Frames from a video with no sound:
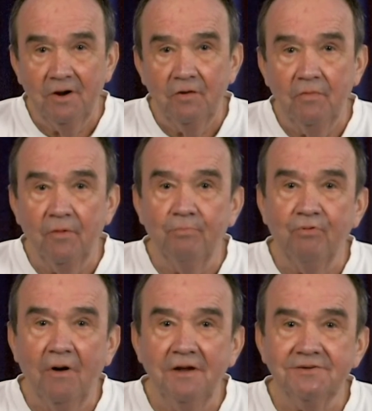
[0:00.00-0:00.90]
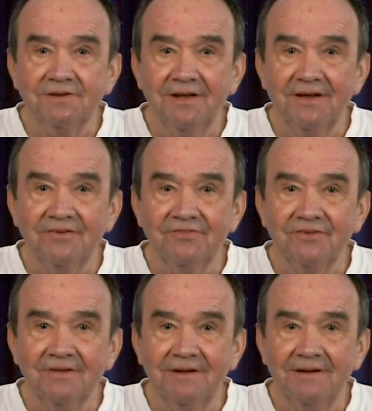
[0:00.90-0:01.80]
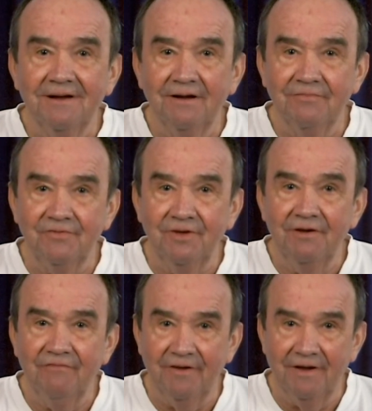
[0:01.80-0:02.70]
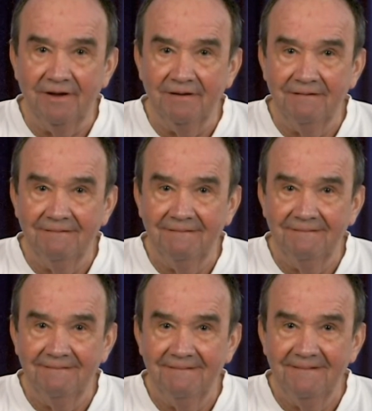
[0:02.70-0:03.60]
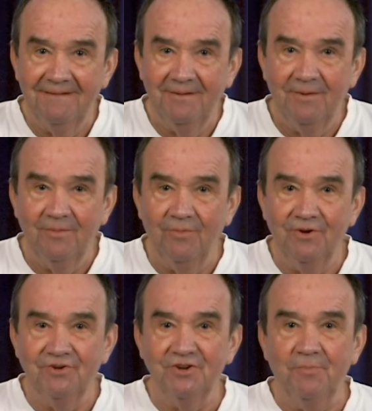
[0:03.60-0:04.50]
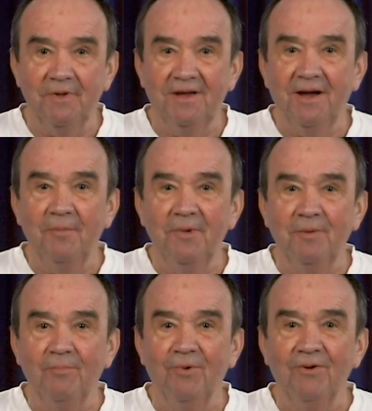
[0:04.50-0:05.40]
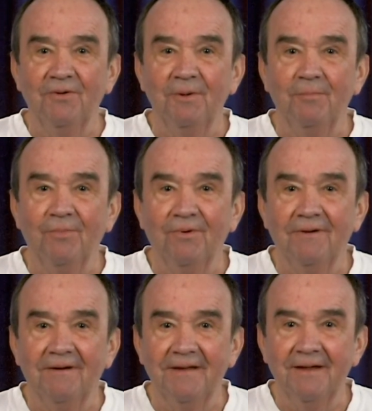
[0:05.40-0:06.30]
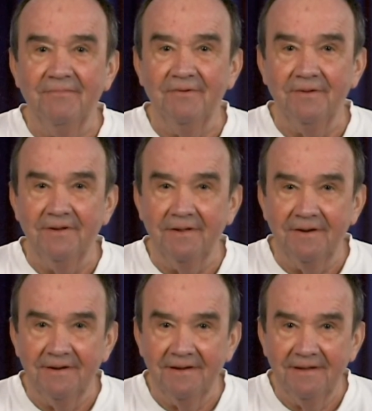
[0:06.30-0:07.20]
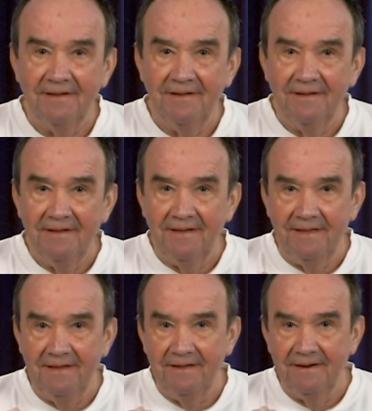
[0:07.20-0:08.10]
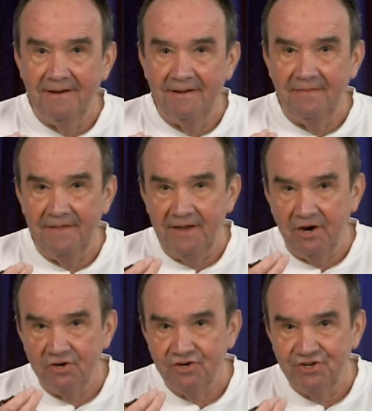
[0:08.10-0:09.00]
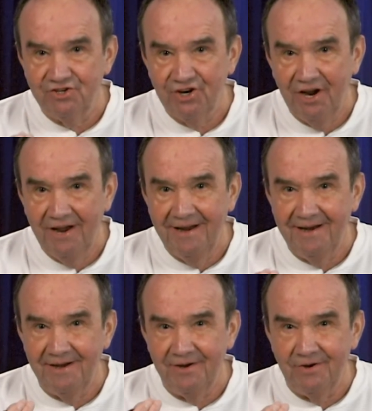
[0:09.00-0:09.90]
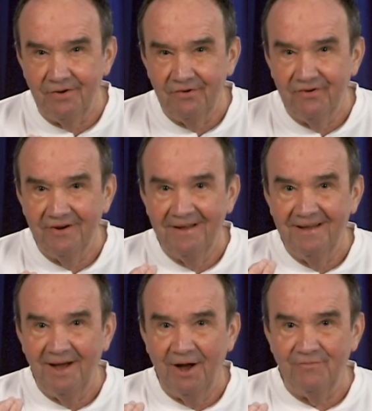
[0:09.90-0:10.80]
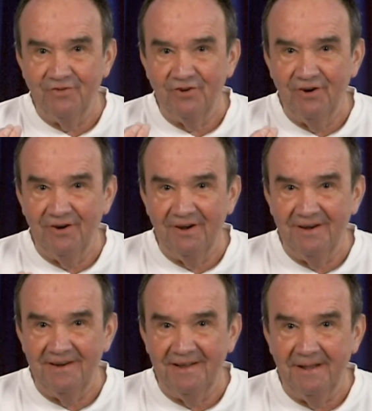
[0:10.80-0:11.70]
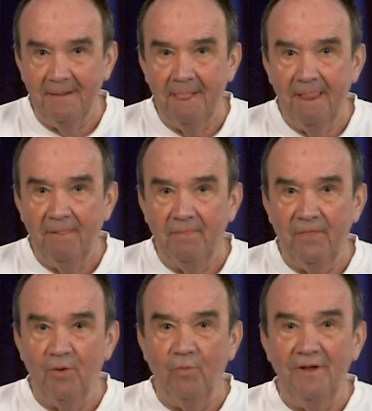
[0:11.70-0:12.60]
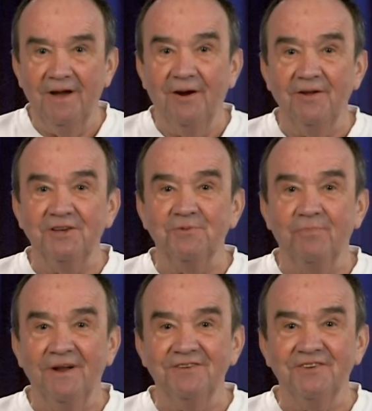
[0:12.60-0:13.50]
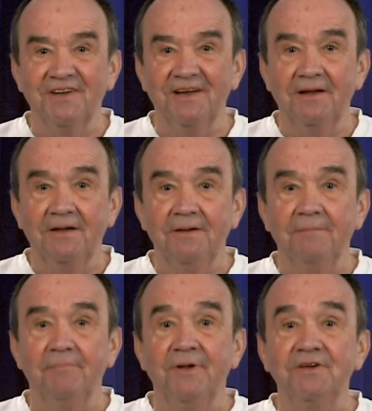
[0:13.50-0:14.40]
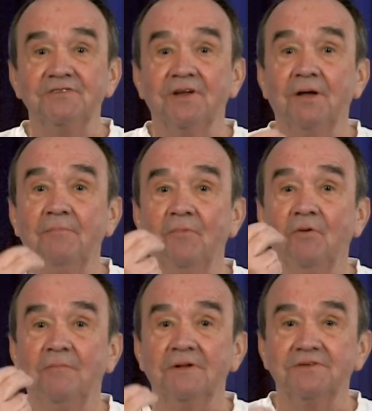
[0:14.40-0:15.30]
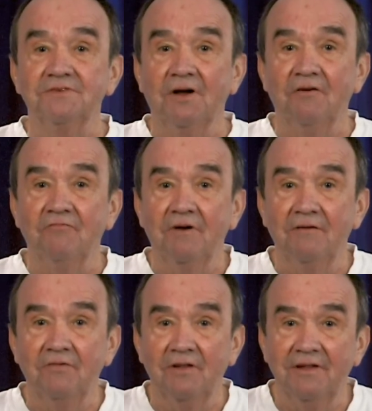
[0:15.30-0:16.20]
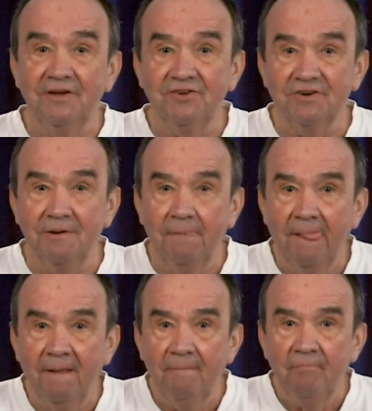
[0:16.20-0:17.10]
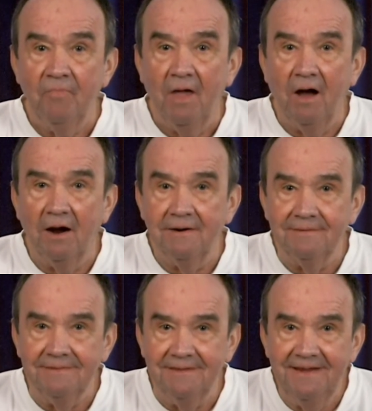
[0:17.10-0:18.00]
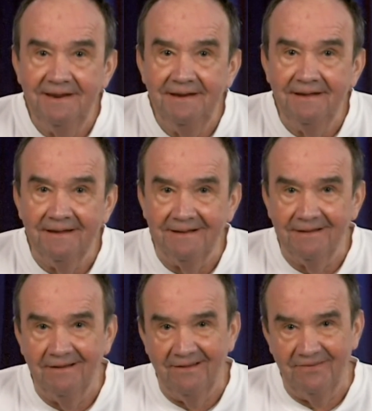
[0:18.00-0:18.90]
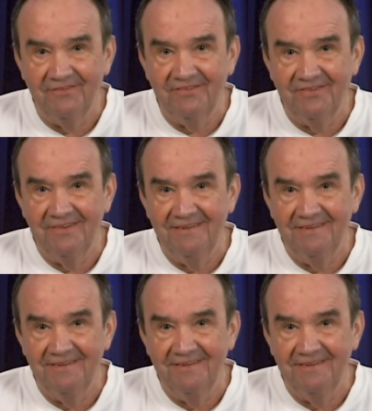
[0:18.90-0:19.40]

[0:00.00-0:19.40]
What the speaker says: The process of giving, which is becoming more and more evident in the exchange of certainty that we are expressing based on moments of revelation, are leading us,